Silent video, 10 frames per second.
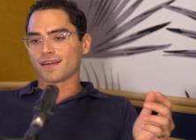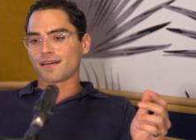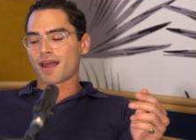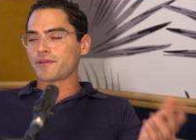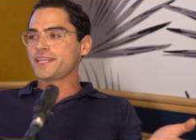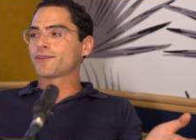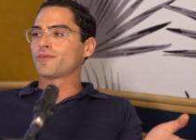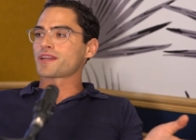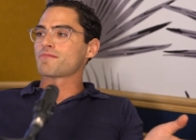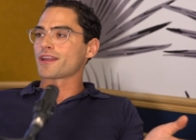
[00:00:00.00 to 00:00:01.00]
Uh, I'm an
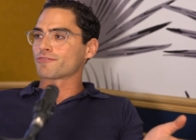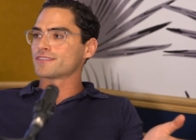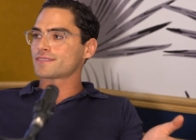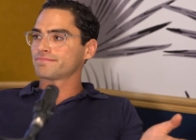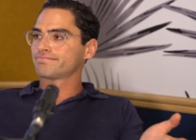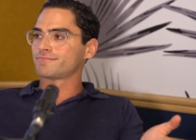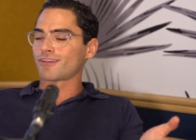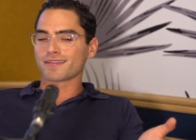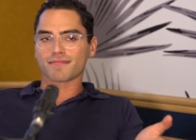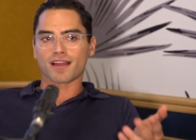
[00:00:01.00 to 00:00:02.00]
economic migrant.
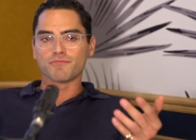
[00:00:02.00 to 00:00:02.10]
Right,